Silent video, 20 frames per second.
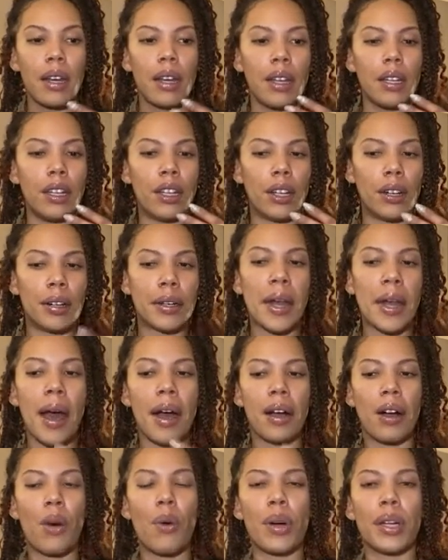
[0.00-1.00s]
you're
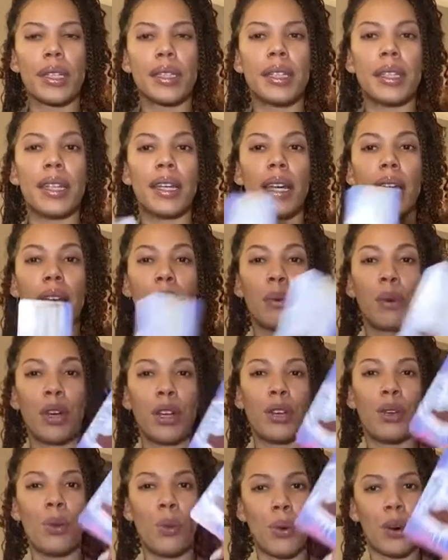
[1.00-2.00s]
not going to get what
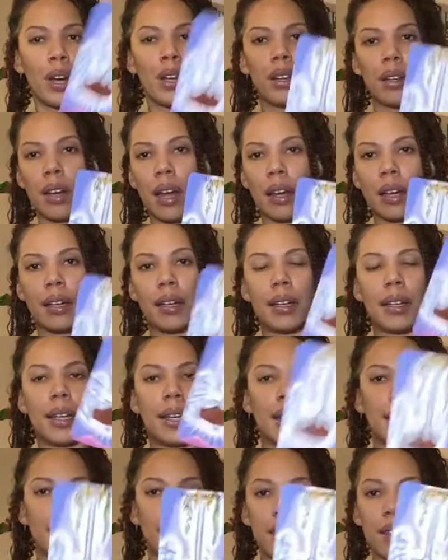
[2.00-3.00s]
you want. You're not going to
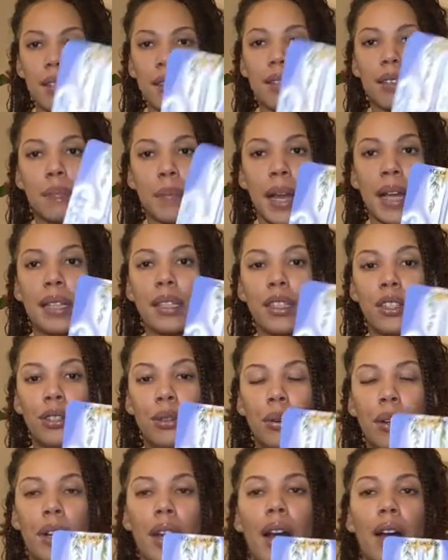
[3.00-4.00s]
get into those spaces. You
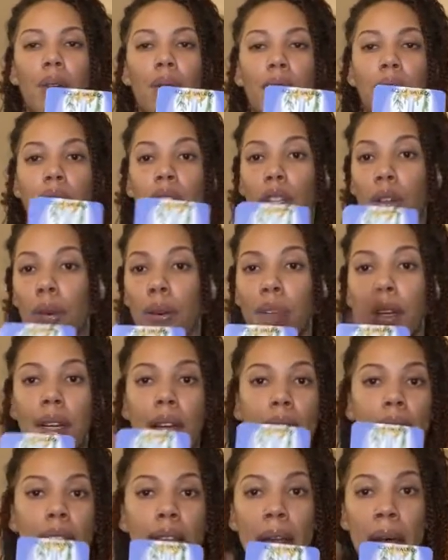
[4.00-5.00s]
are not going to
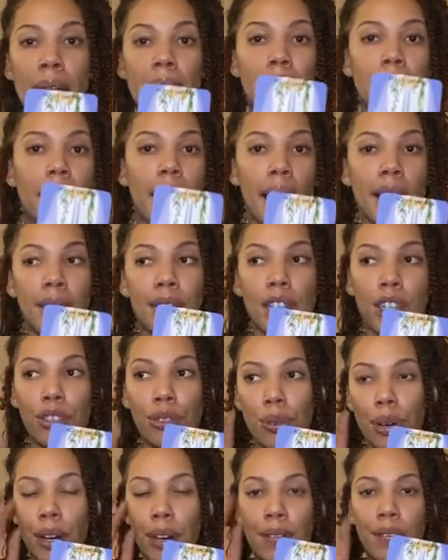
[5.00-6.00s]
create that life that
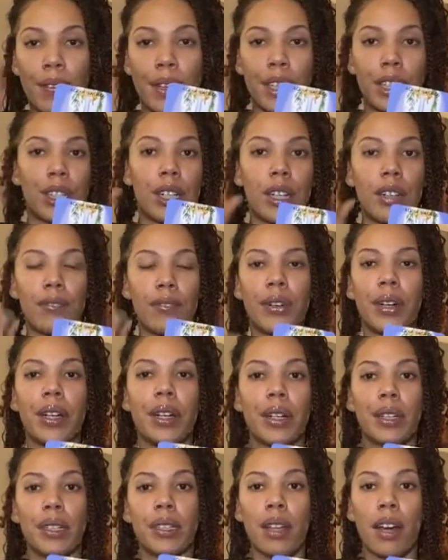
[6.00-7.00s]
you are envisioning for
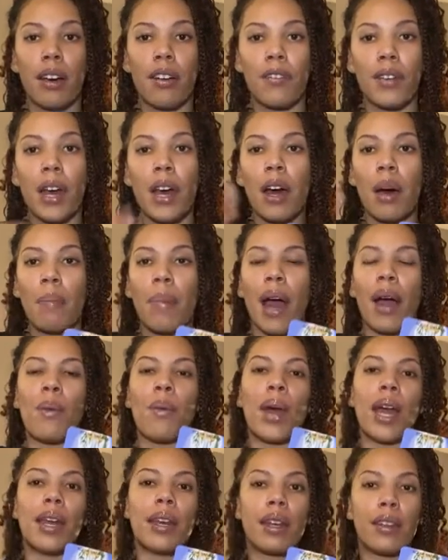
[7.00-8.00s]
yourself by
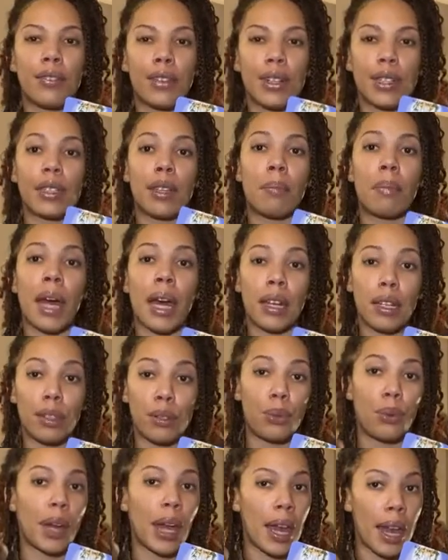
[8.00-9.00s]
waiting for somebody to
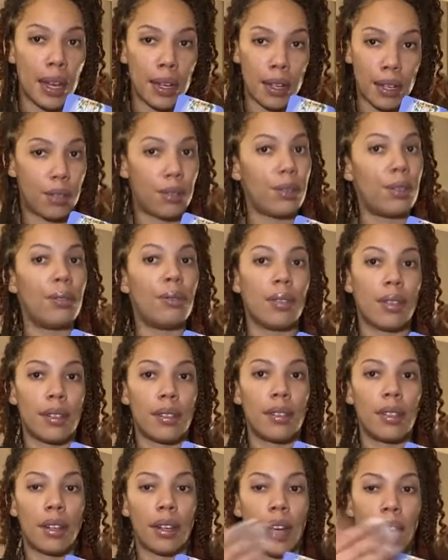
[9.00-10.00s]
hand it to you
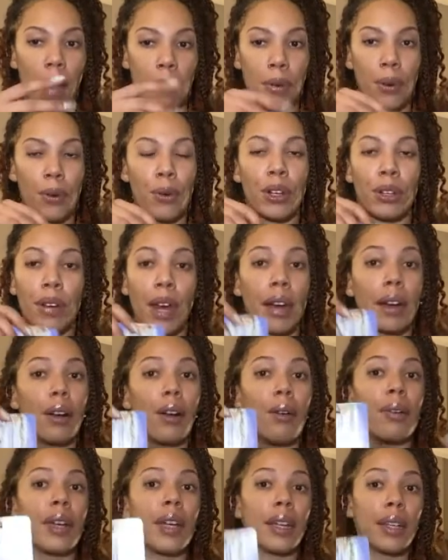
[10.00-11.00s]
this year. Capricorn, you got to go
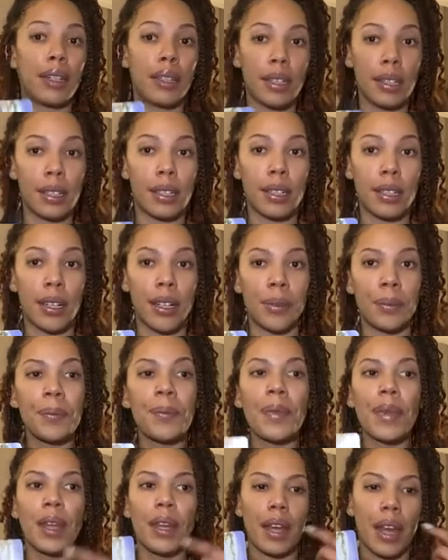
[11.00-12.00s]
get it this year.
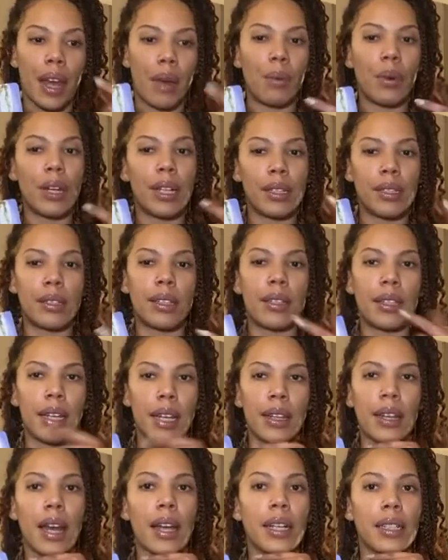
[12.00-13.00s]
And what it's looking
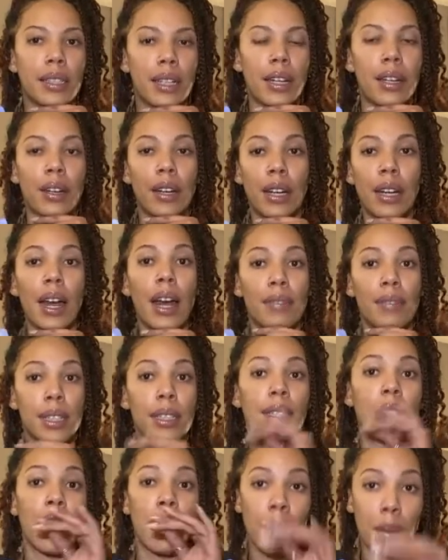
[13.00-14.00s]
like is that you're going to have to
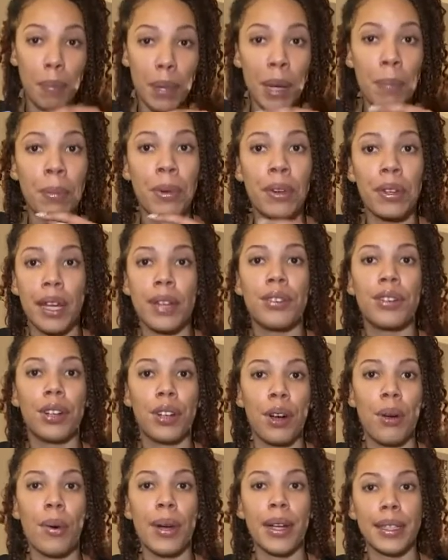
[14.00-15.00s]
tell people that you're
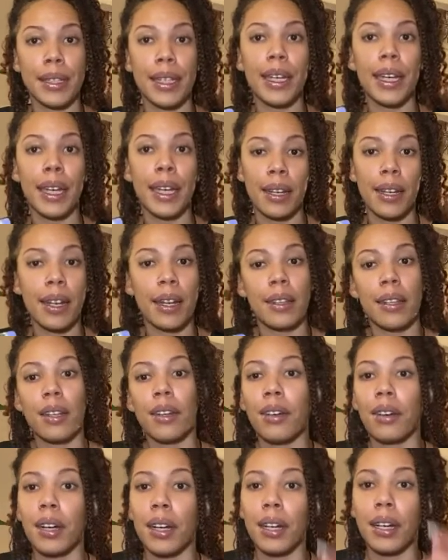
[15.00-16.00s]
going to get it, and then
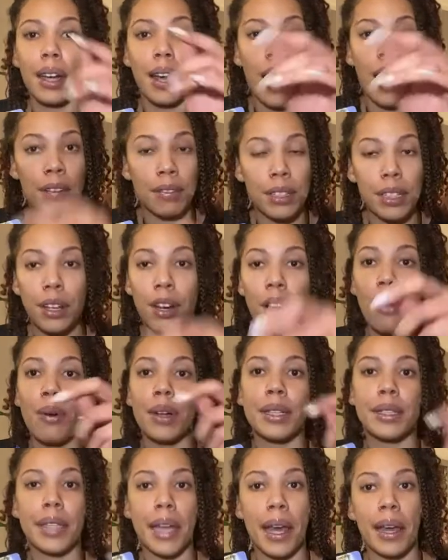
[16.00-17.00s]
you're going to have to go
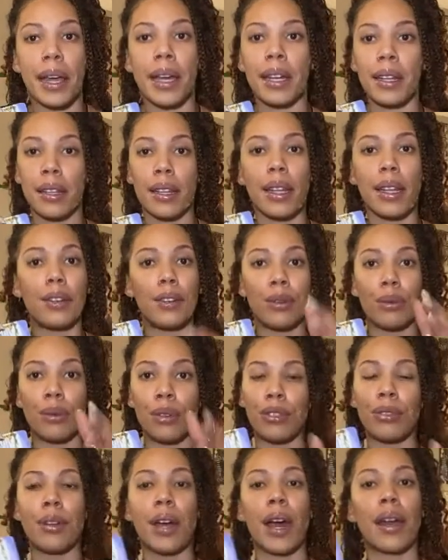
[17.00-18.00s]
and take it and then do
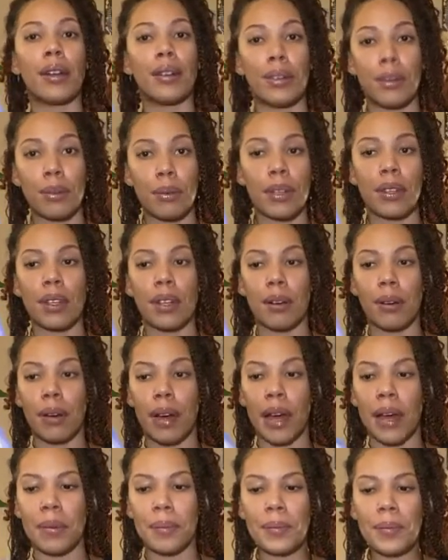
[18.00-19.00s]
what you got to do with it,
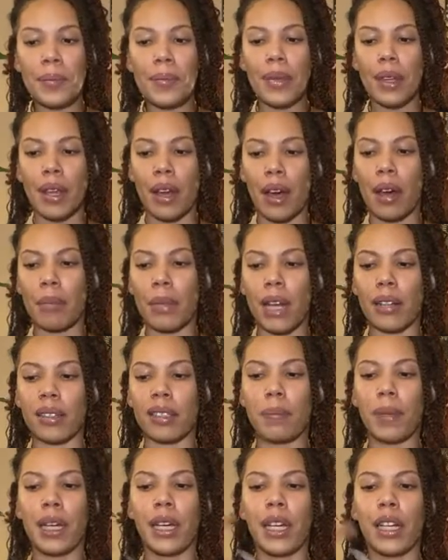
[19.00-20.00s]
okay? Now,
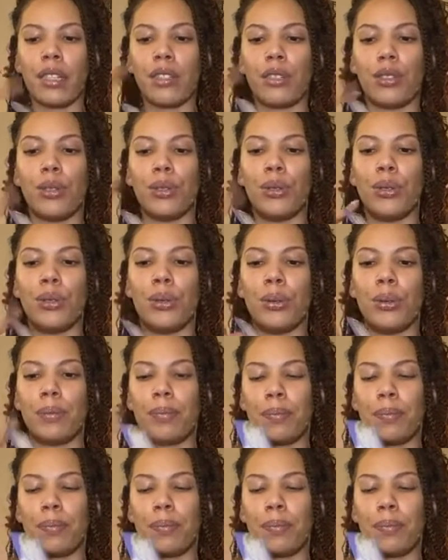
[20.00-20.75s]
speaking to